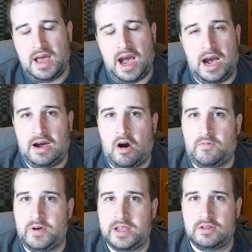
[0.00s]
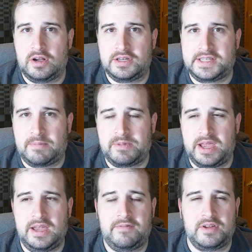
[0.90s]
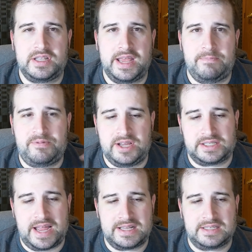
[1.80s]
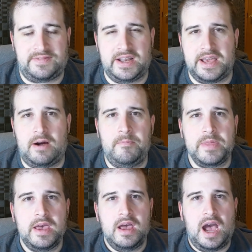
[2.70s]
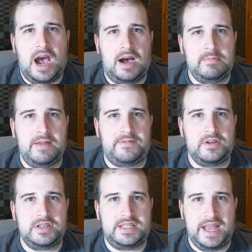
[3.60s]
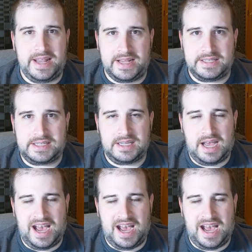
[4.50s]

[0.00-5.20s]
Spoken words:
Hopefully you learned something. If you did, please like this video. If you didn't